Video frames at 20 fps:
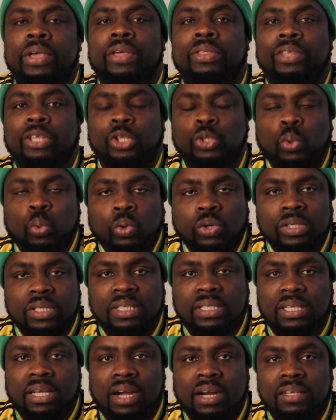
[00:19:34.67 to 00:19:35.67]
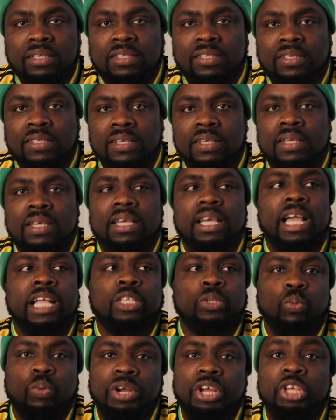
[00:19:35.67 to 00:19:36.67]
the tour starts. It's
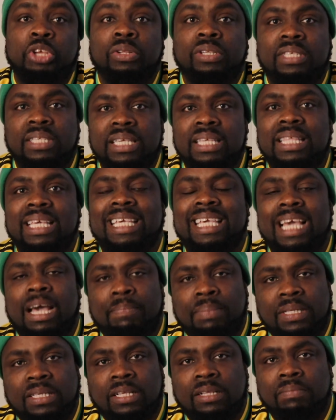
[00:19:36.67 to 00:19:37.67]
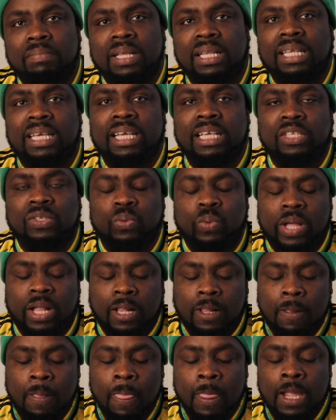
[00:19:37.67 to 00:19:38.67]
where you'll see the Capitol building as
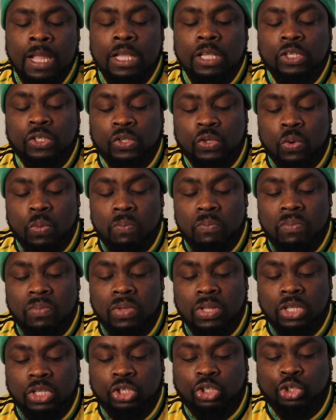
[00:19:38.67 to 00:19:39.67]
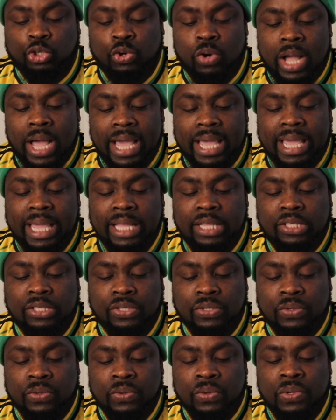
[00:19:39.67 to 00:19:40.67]
well. So try
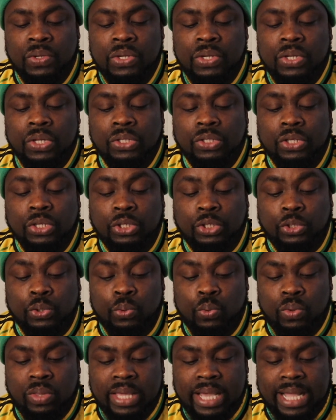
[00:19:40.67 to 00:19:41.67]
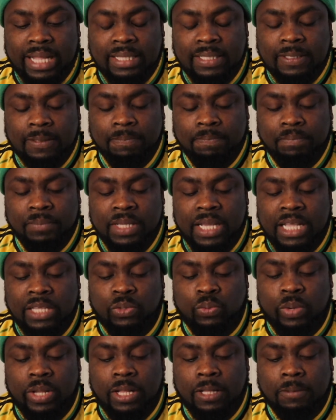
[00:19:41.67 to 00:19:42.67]
to do that as
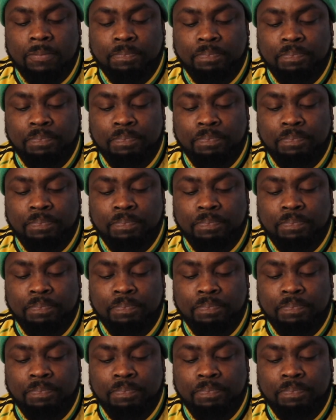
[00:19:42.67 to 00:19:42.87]
well.